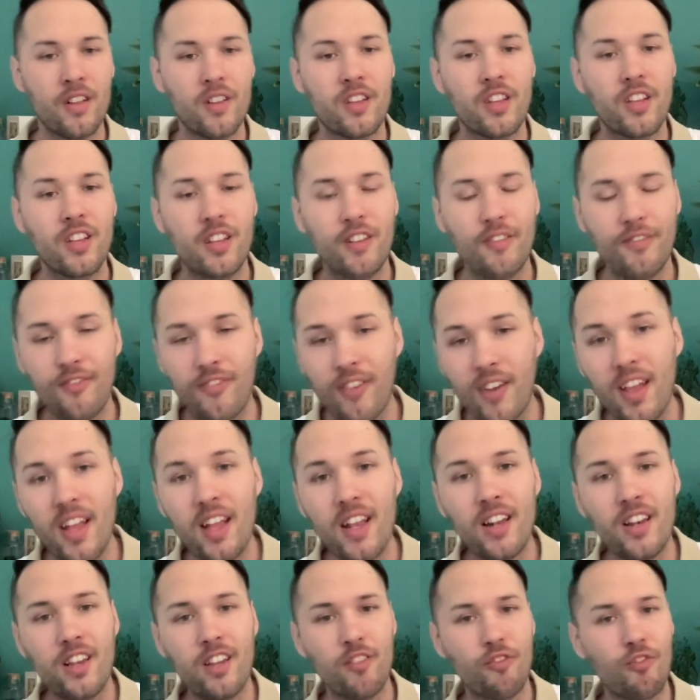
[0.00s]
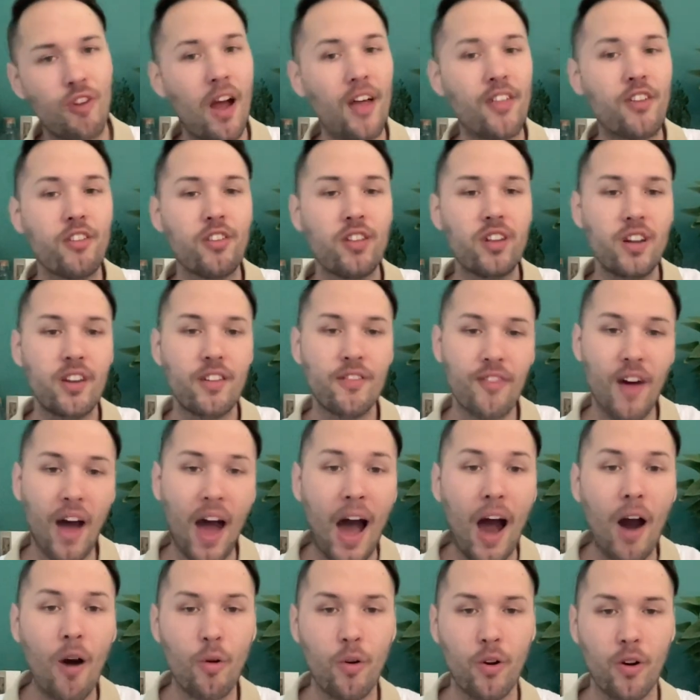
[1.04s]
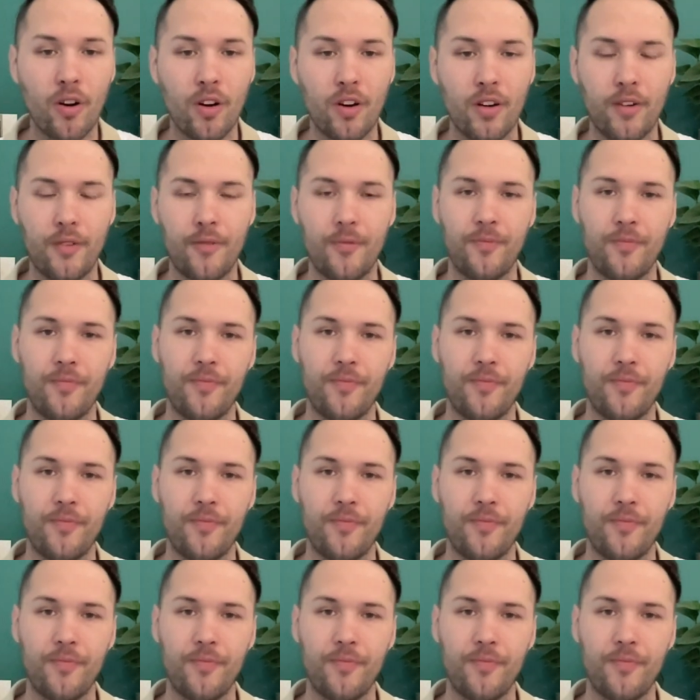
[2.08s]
to defend rather than devour.